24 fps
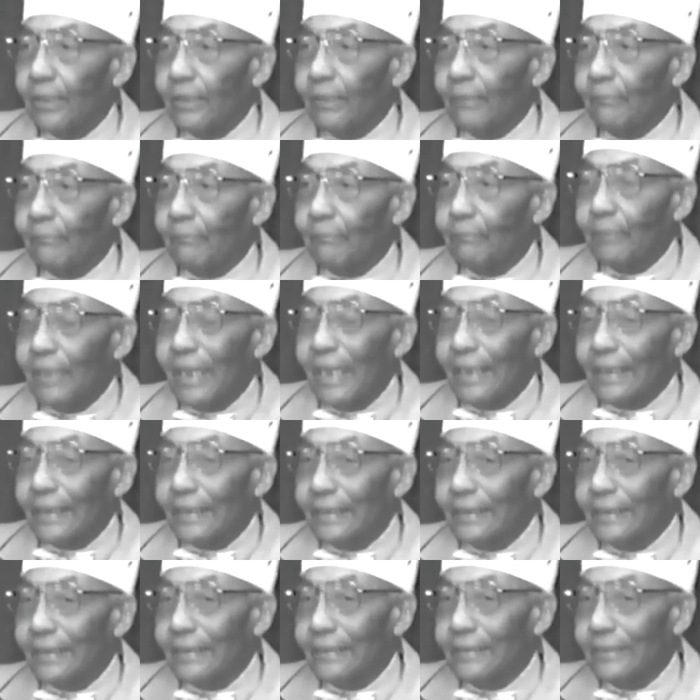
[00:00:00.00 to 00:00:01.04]

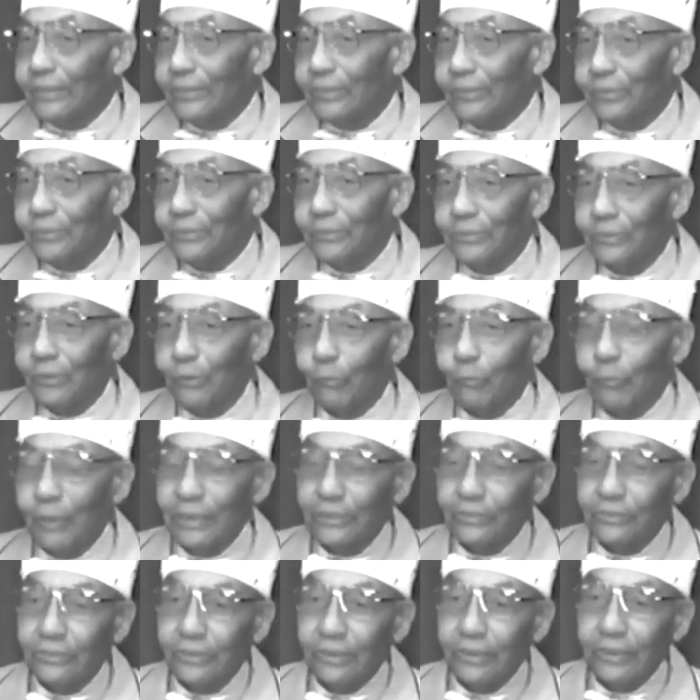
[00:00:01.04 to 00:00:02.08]
back into the
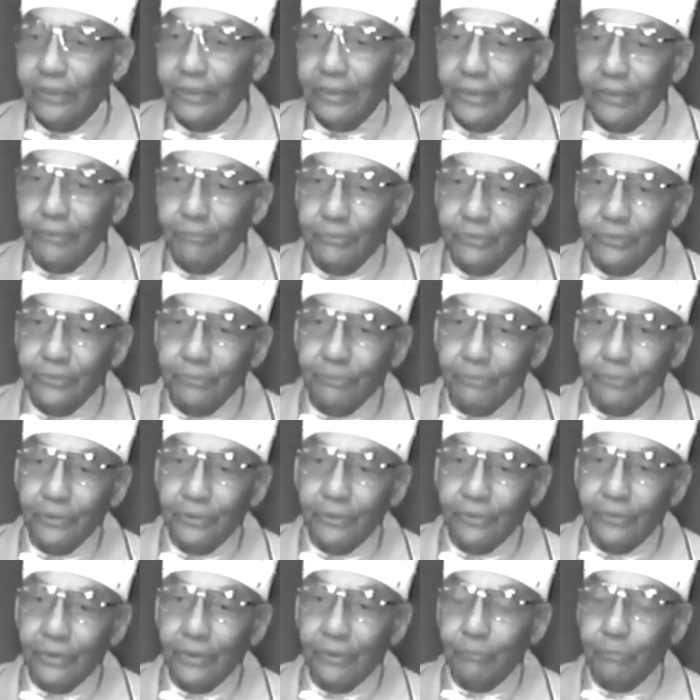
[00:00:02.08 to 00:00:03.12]
Western
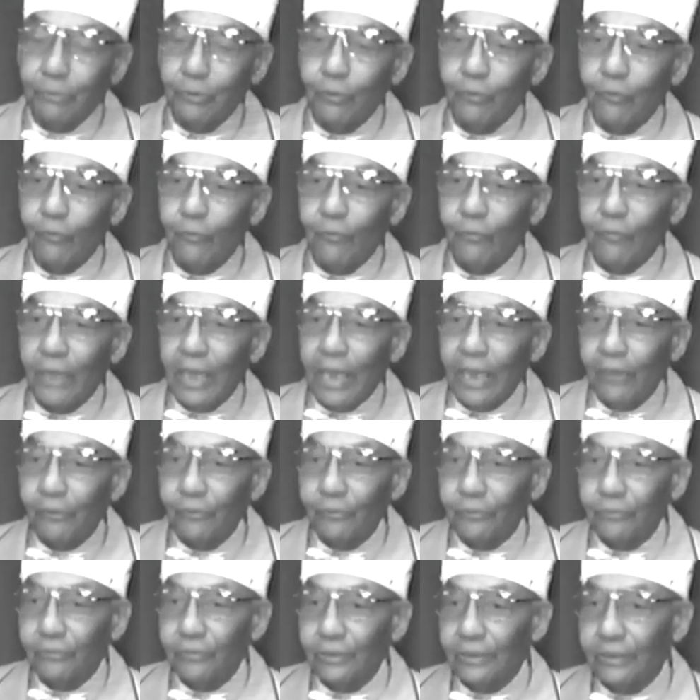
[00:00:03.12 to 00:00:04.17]
Hemisphere and
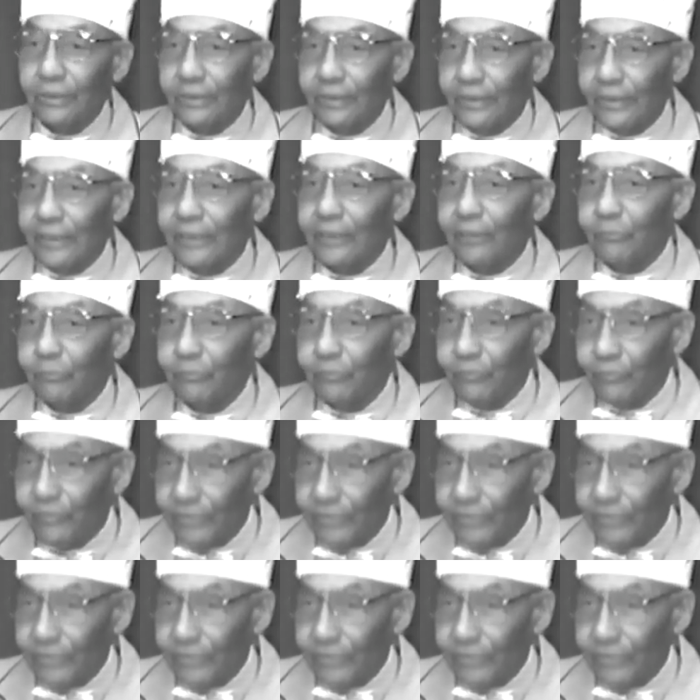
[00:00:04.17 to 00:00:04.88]
profound them